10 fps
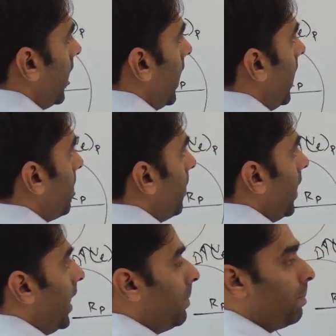m.
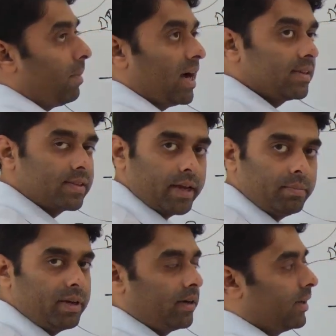M mass can
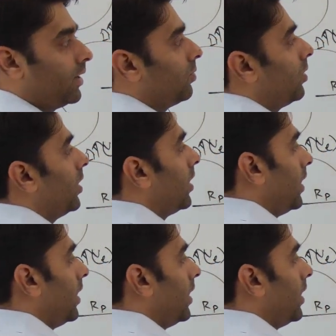be written as what?